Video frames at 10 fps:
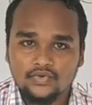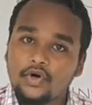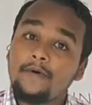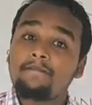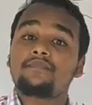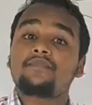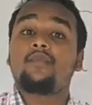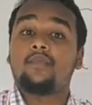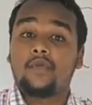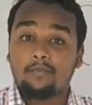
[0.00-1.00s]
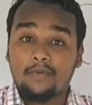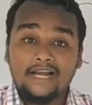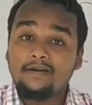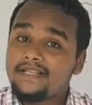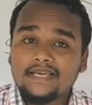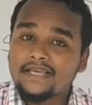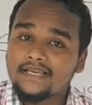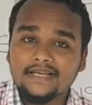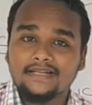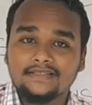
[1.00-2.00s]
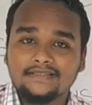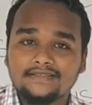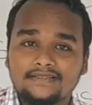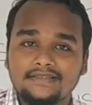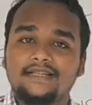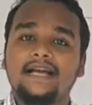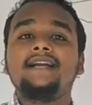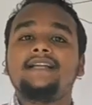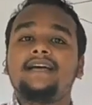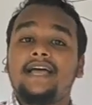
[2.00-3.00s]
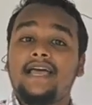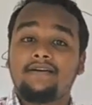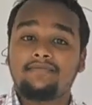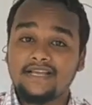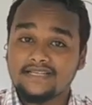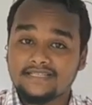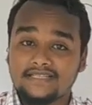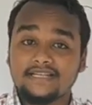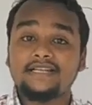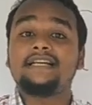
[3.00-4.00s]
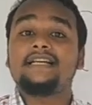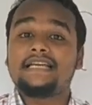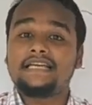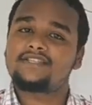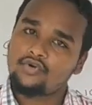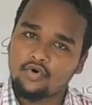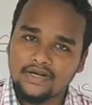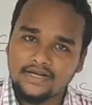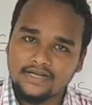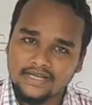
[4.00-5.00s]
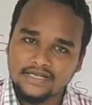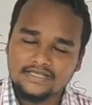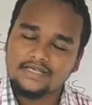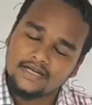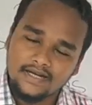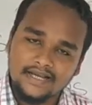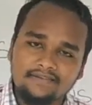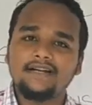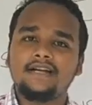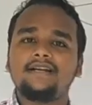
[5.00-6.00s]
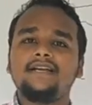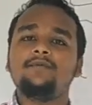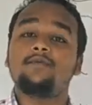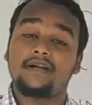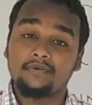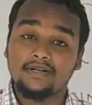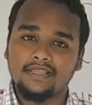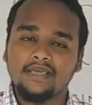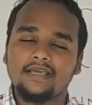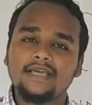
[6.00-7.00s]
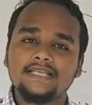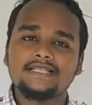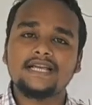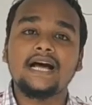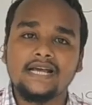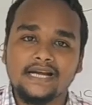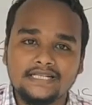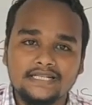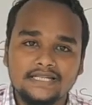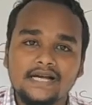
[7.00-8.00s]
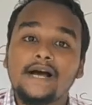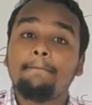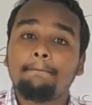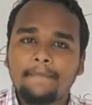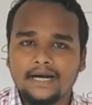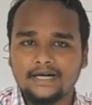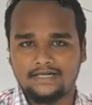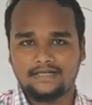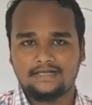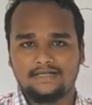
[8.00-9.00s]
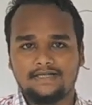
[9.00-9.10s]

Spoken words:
So you might be thinking that every acid is sour in taste. Definitely what you are thinking is correct. But